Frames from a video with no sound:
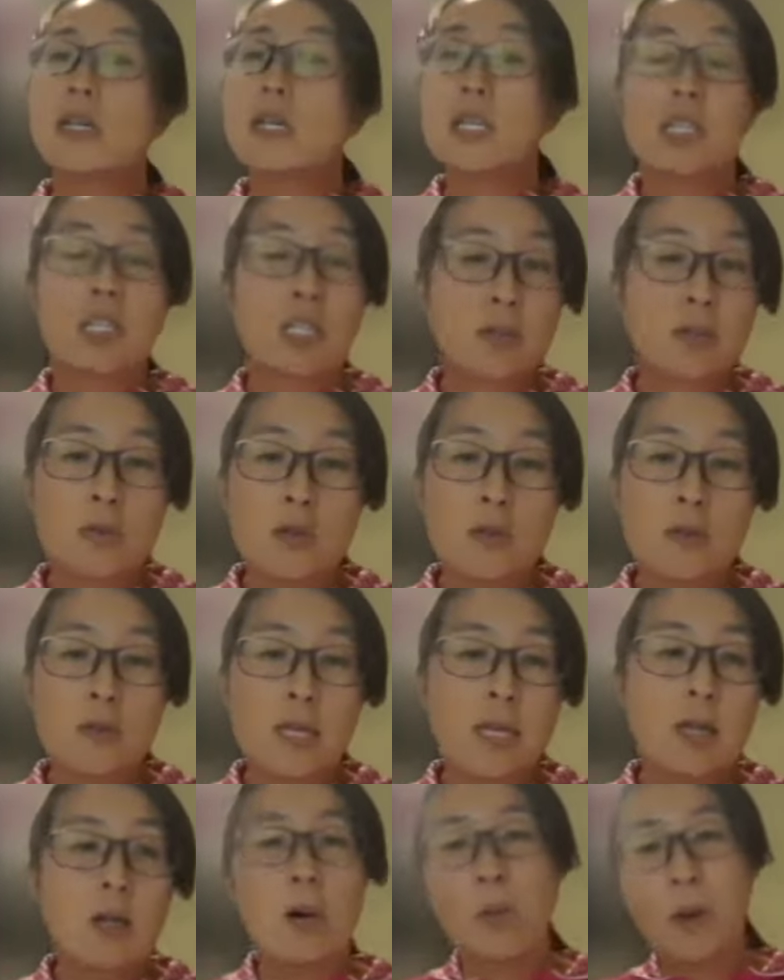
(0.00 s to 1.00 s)
just
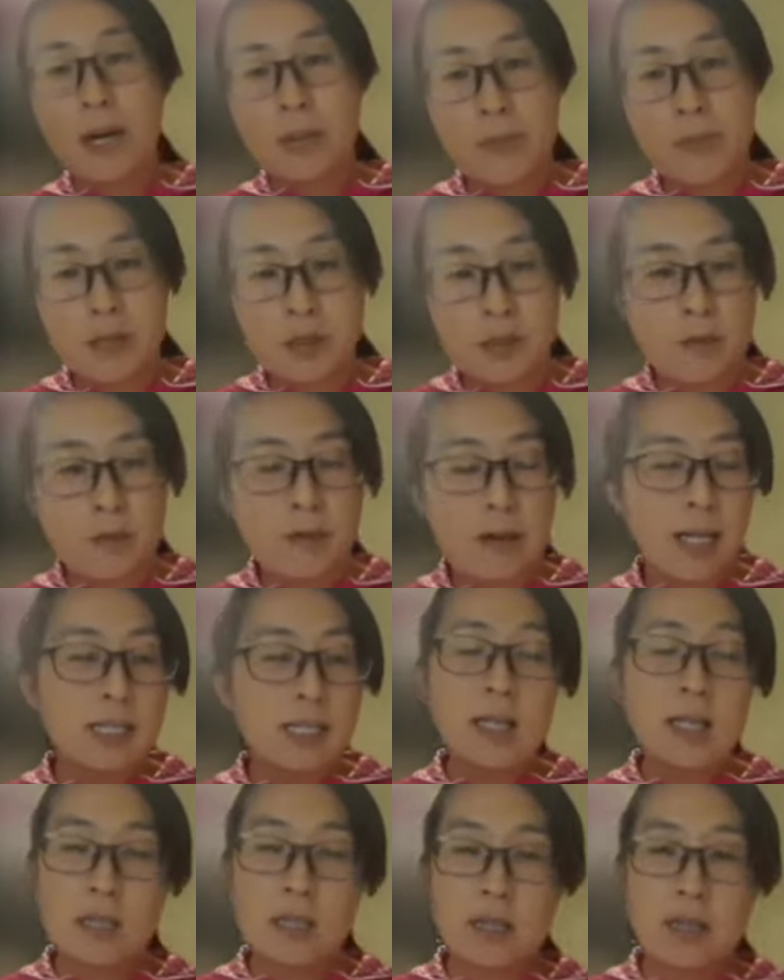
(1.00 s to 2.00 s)
moving or wiping her face,
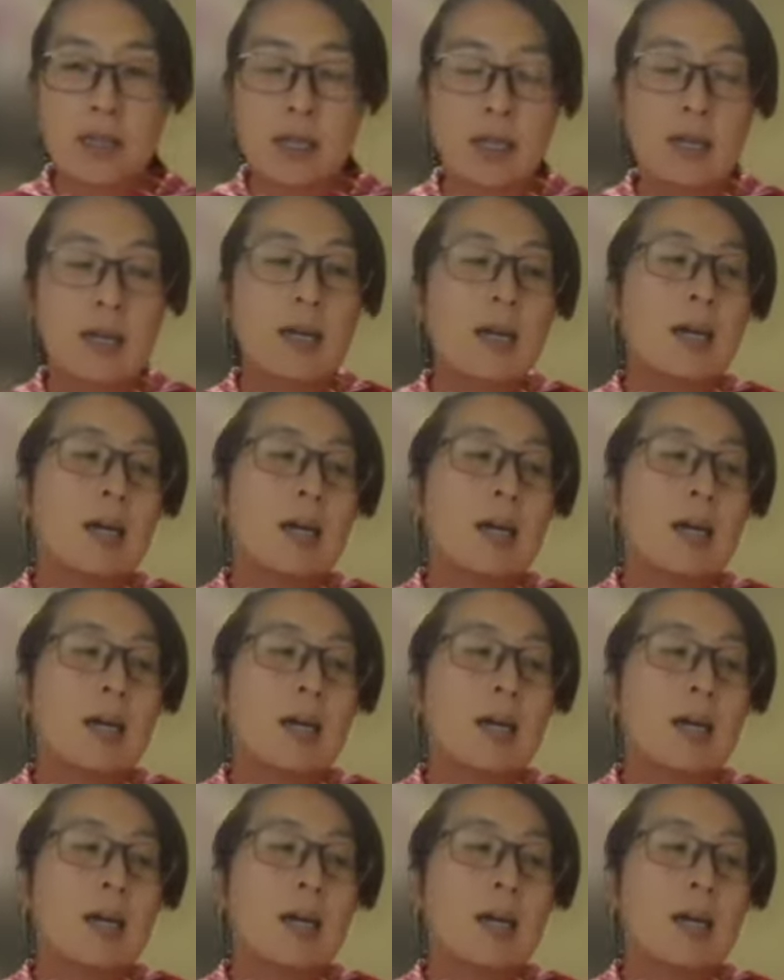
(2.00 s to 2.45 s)
anything.